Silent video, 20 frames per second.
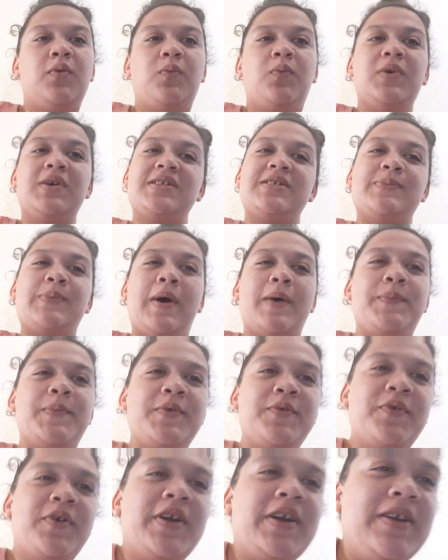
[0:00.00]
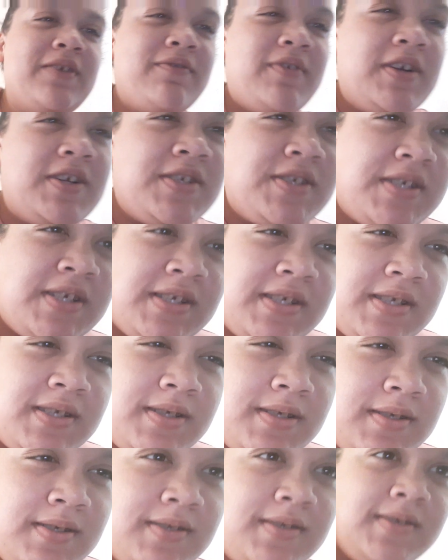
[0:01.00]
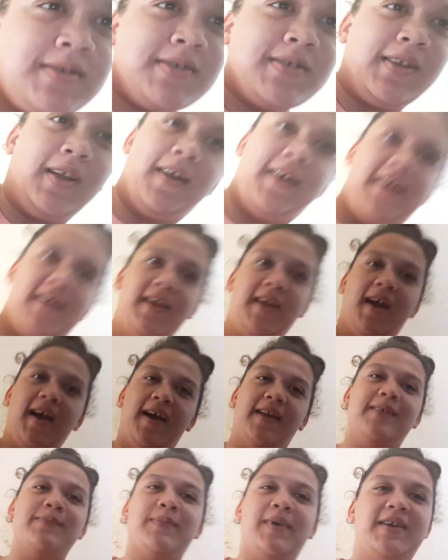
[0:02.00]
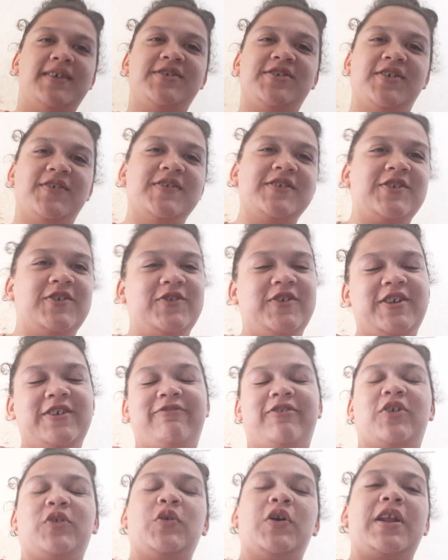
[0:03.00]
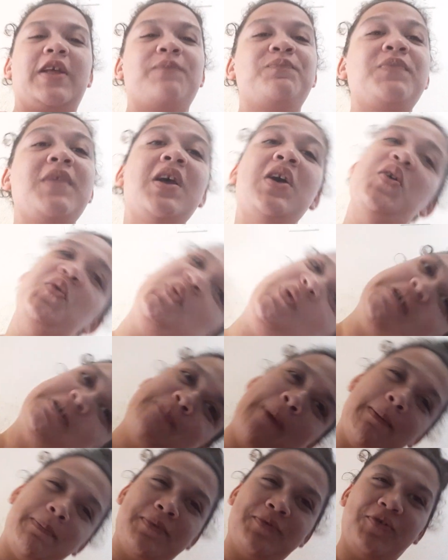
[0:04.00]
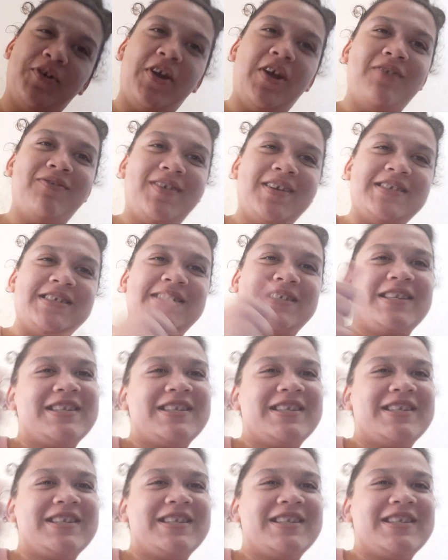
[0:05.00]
What's poppin', Royal Roses? Sorry, I had to make sure it was recording. What's poppin', Royal Roses?